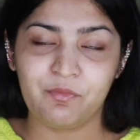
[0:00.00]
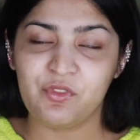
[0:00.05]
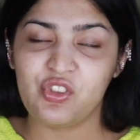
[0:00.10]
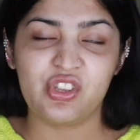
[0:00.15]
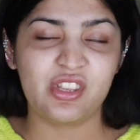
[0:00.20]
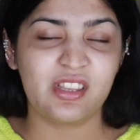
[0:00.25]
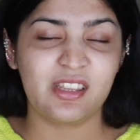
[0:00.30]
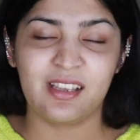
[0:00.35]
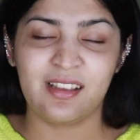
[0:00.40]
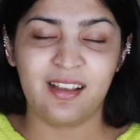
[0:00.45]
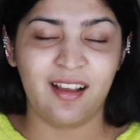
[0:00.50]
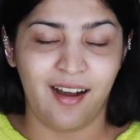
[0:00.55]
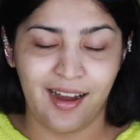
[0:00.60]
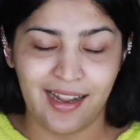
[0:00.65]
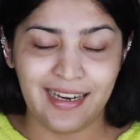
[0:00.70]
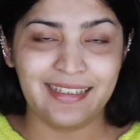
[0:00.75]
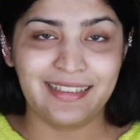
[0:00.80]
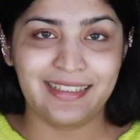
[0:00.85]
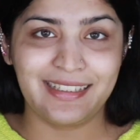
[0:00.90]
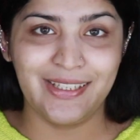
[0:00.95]
Just
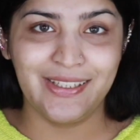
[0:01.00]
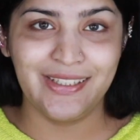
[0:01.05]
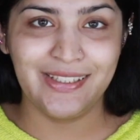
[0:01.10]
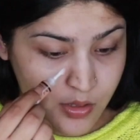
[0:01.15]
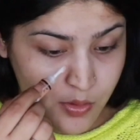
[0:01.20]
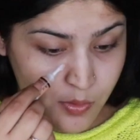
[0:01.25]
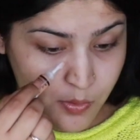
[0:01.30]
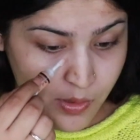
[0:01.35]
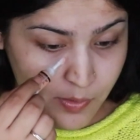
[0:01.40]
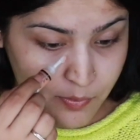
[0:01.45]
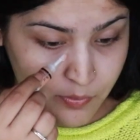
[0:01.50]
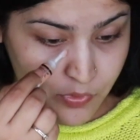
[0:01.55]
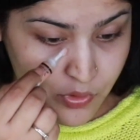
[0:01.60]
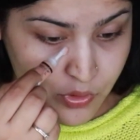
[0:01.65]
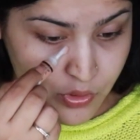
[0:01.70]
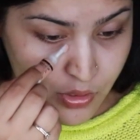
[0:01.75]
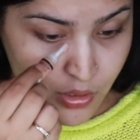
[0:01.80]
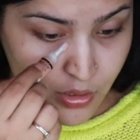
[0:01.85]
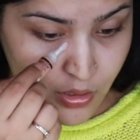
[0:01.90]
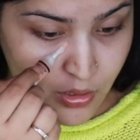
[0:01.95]
can't. So I'm
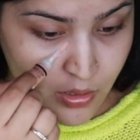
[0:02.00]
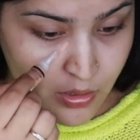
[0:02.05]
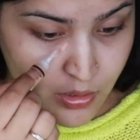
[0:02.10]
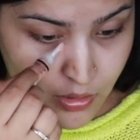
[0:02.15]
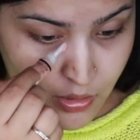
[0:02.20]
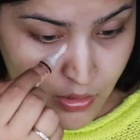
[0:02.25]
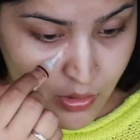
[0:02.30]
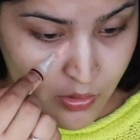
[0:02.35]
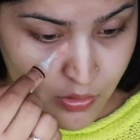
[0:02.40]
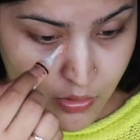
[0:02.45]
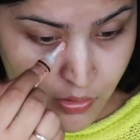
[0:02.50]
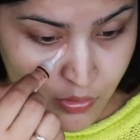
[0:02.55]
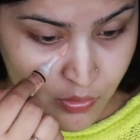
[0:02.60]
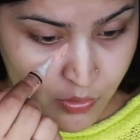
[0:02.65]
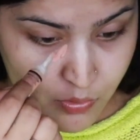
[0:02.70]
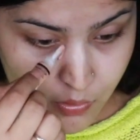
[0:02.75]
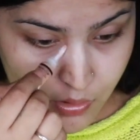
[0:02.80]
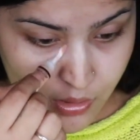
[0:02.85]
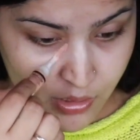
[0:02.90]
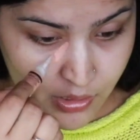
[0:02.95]
just gonna
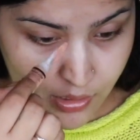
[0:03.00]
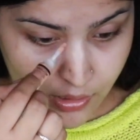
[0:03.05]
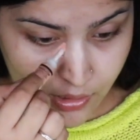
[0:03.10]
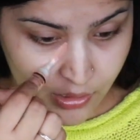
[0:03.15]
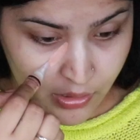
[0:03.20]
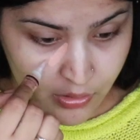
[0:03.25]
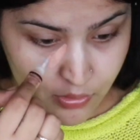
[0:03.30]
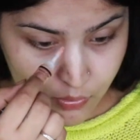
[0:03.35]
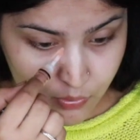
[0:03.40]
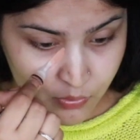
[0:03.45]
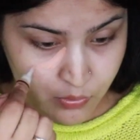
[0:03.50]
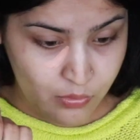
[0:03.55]
go ahead.